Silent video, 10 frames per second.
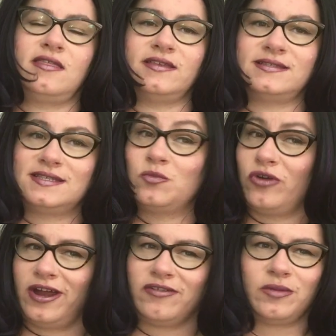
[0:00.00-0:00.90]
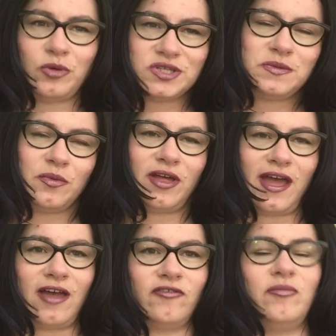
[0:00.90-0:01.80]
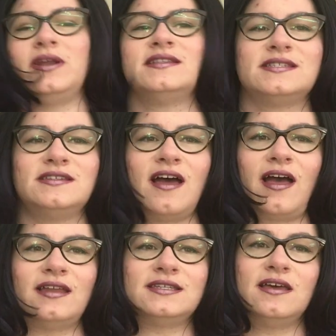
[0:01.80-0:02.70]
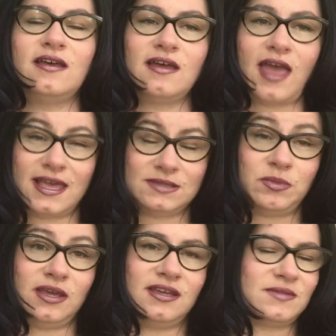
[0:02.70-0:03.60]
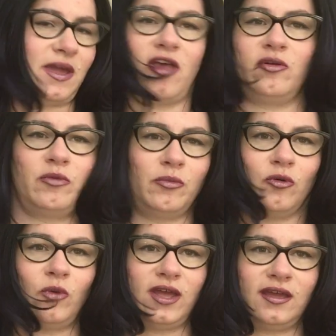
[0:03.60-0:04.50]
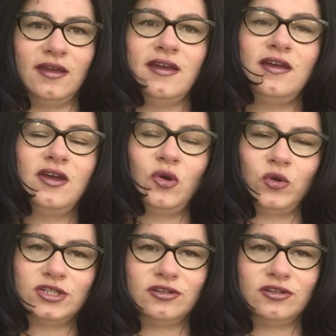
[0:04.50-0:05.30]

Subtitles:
This is more hair than most people have, but it's not as big as my other purple wig, which